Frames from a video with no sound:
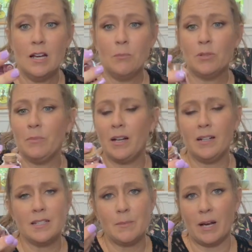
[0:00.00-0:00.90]

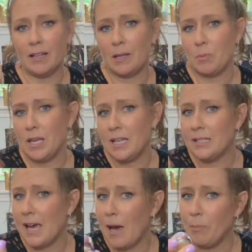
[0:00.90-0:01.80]
Plumeria is about like peace,
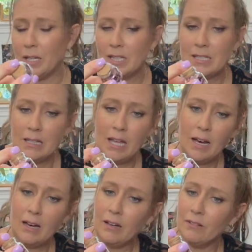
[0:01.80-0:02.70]
happiness,
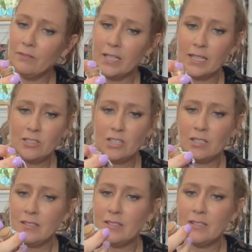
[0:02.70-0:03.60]
love, like
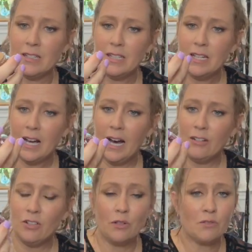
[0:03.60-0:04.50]
just, I
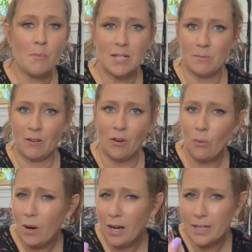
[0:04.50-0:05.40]
don't know, it reminds me of
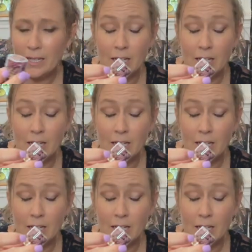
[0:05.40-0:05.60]
Hawaii.